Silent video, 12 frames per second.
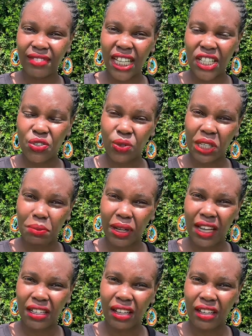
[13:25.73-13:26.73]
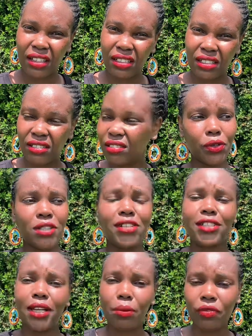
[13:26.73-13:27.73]
It's really bad now. Those
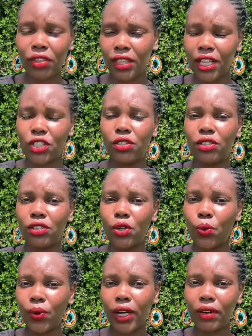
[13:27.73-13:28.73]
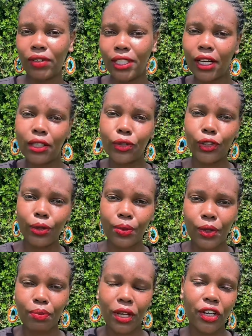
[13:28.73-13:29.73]
are some of the things that no one ever tells you
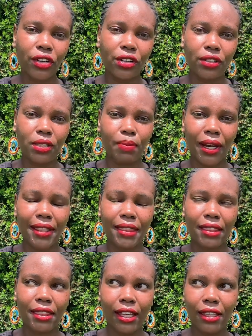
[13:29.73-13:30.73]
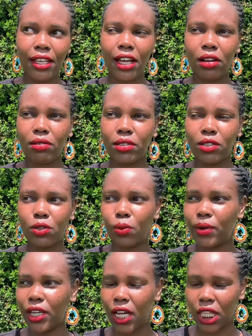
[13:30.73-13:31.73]
about periods, but I think there are so
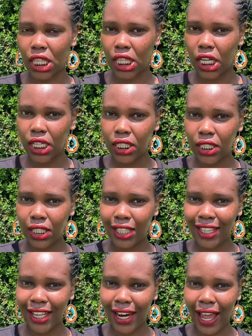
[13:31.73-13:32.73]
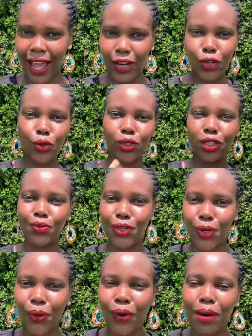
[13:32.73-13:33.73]
many other things that I don't
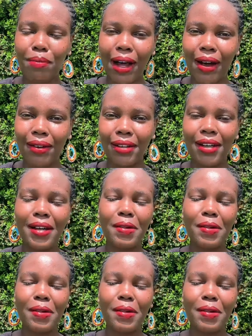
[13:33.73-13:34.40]
even know about.